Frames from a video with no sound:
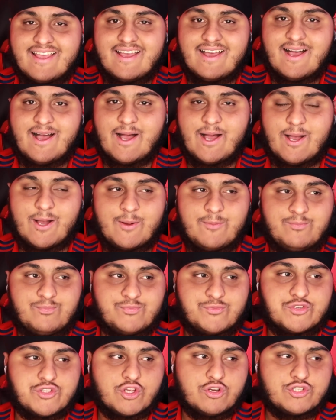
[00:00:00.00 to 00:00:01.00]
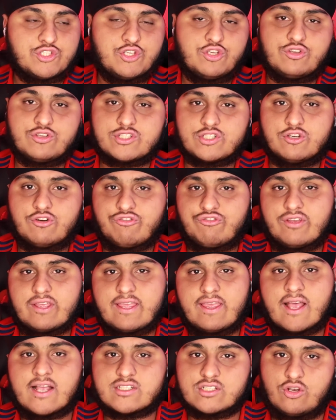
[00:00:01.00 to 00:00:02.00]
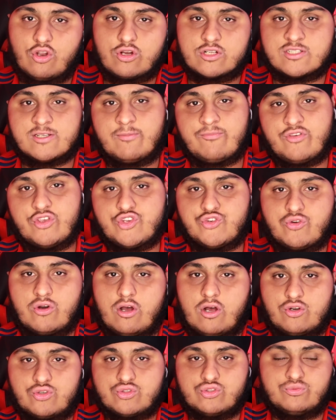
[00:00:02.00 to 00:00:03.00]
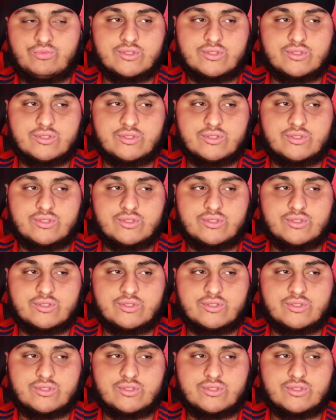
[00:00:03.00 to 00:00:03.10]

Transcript: So do you still think he has a long-term future at Arsenal?